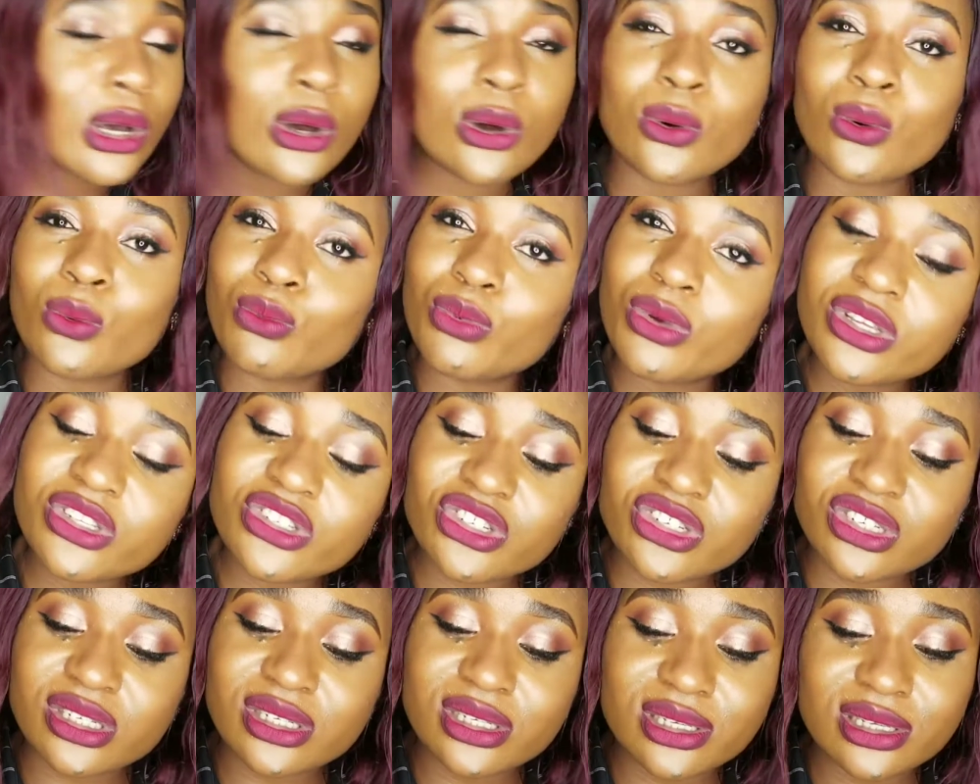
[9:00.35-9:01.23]

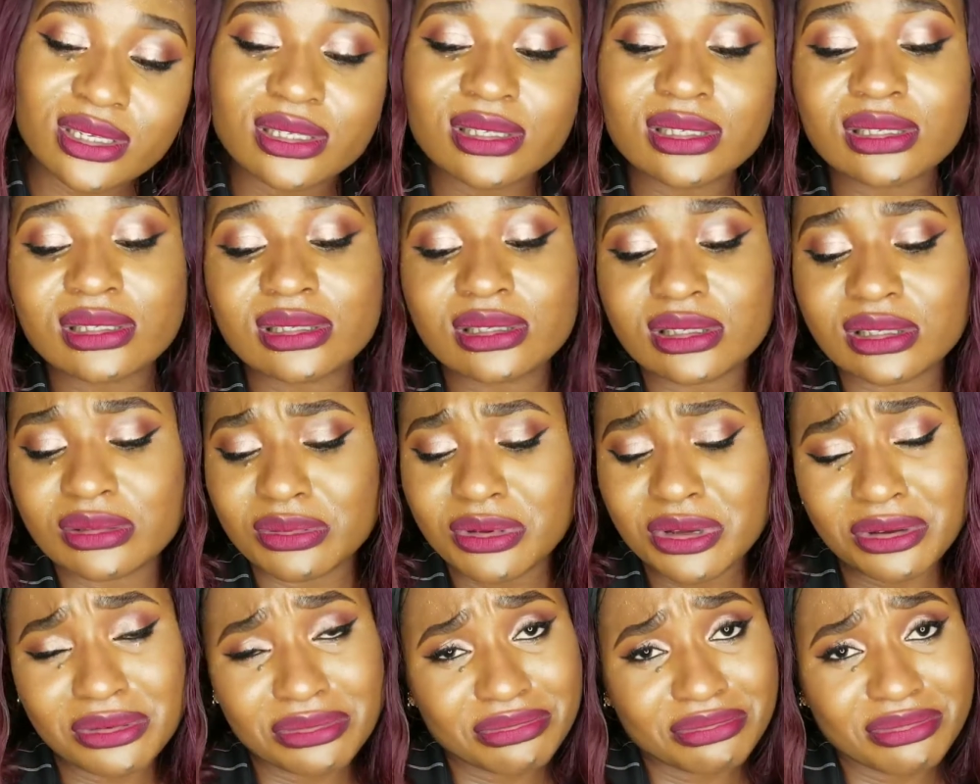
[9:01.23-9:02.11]
which is,
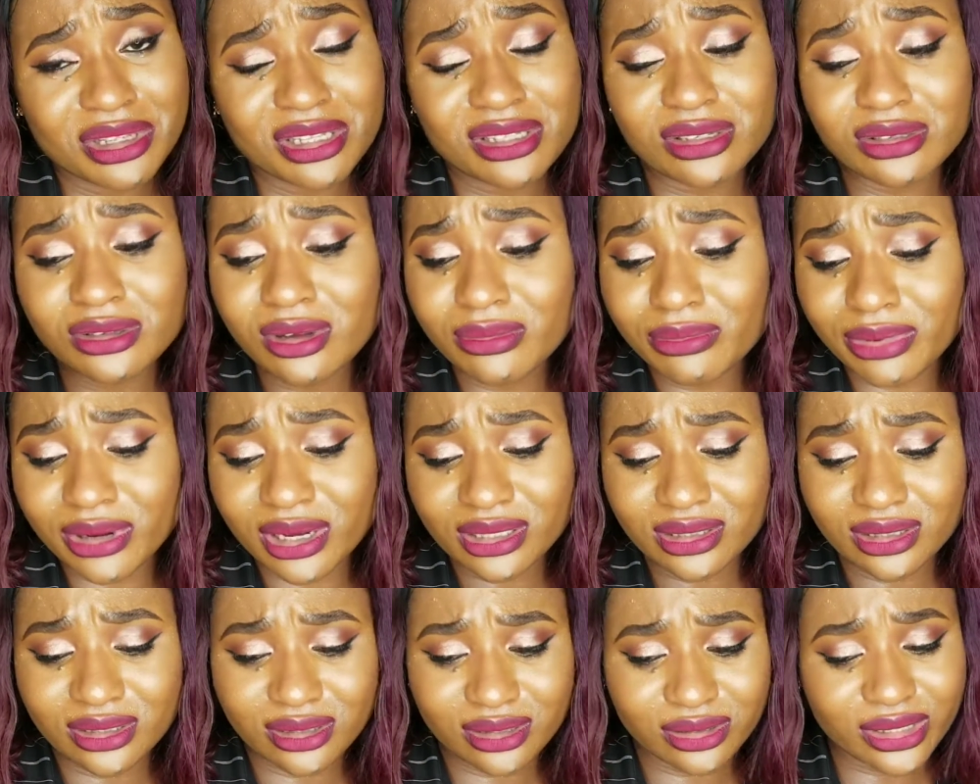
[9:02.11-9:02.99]
well, it's not
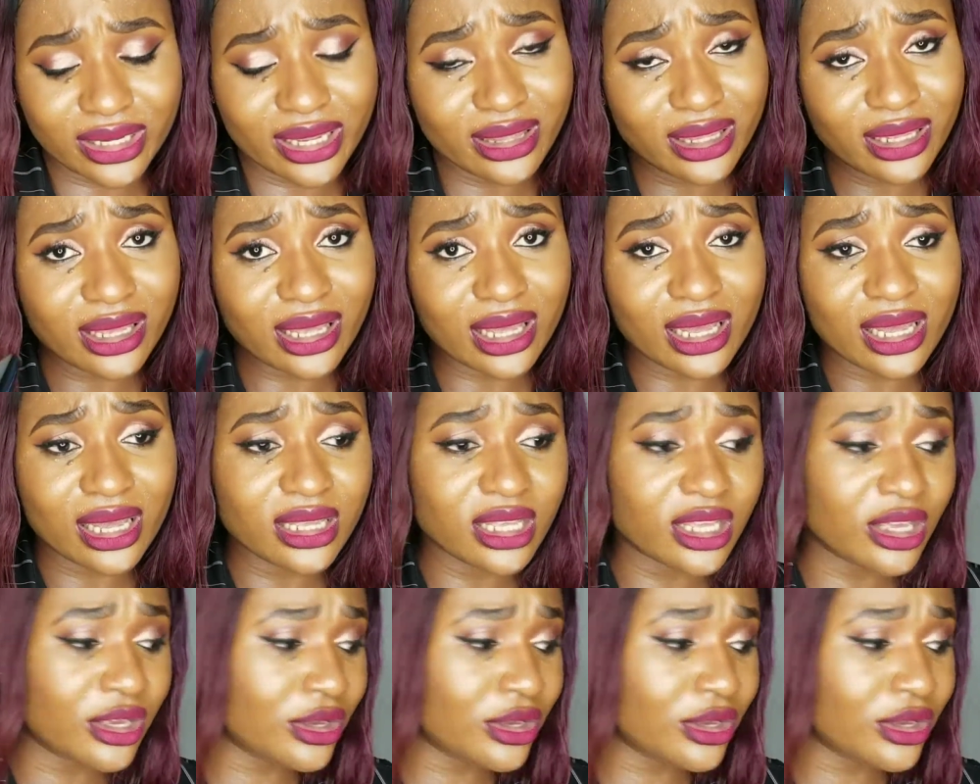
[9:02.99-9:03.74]
bad. I think I can get